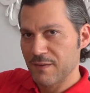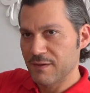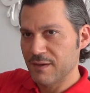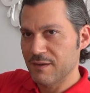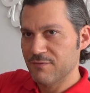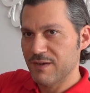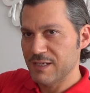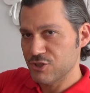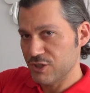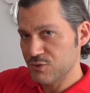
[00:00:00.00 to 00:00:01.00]

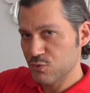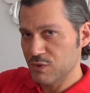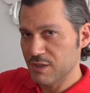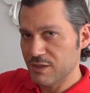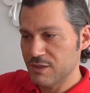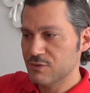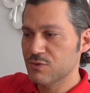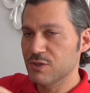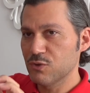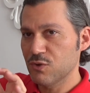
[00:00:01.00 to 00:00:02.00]
flange into
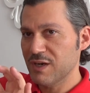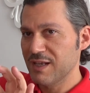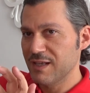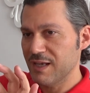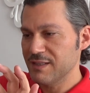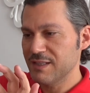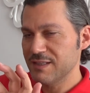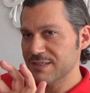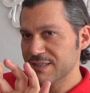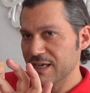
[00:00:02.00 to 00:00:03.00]
the door, and
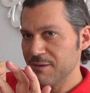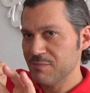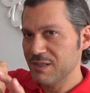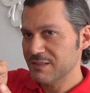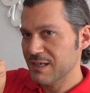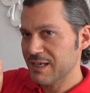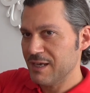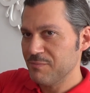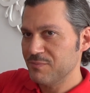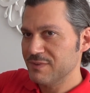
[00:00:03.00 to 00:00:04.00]
then this little
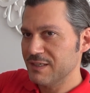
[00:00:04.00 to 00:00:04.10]
cap,